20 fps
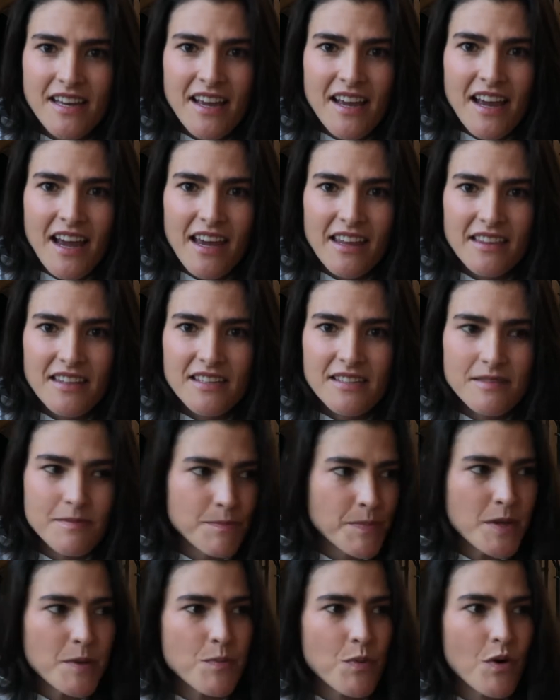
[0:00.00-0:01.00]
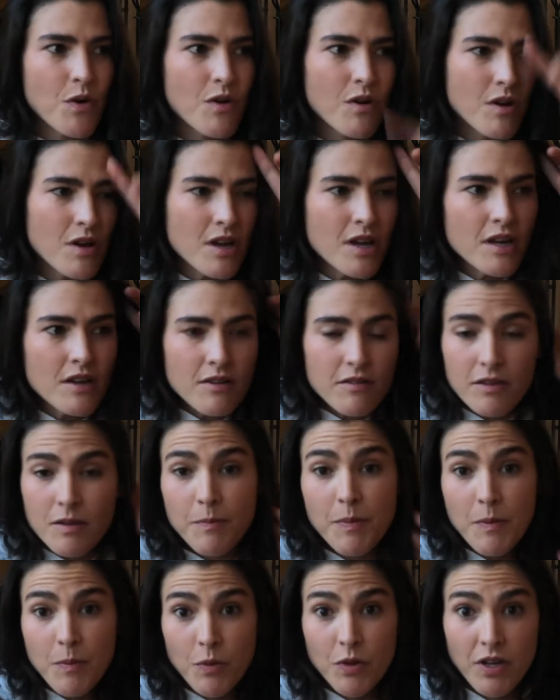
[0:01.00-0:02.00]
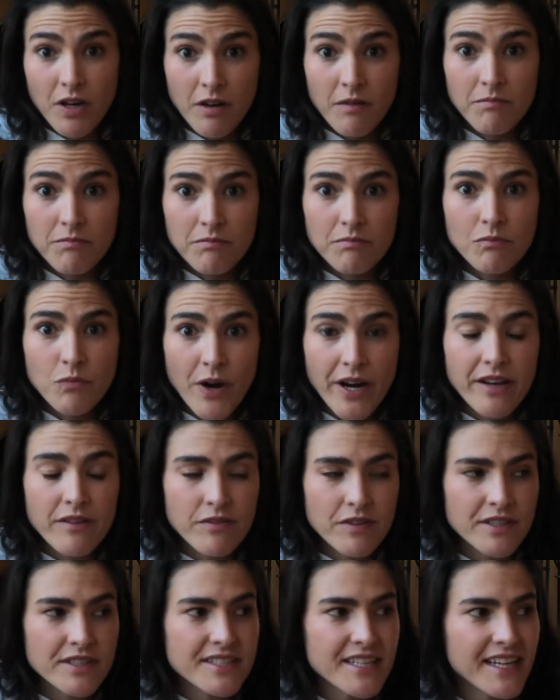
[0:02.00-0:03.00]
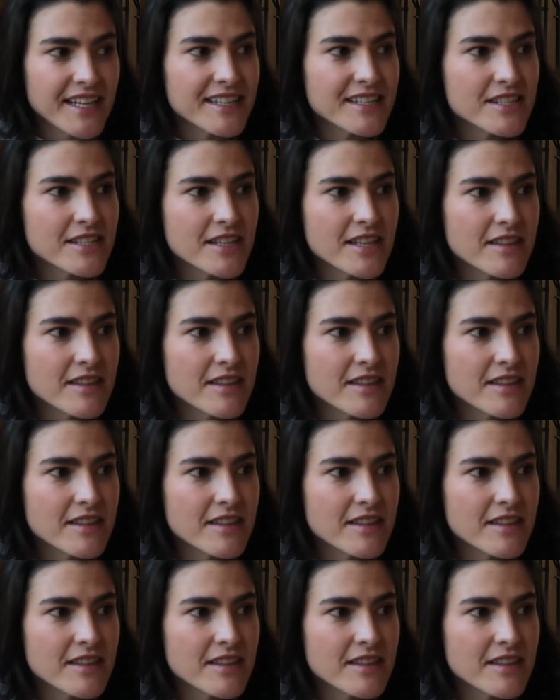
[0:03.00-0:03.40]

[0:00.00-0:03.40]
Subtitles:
And these people, the people that are waiting for the tickets,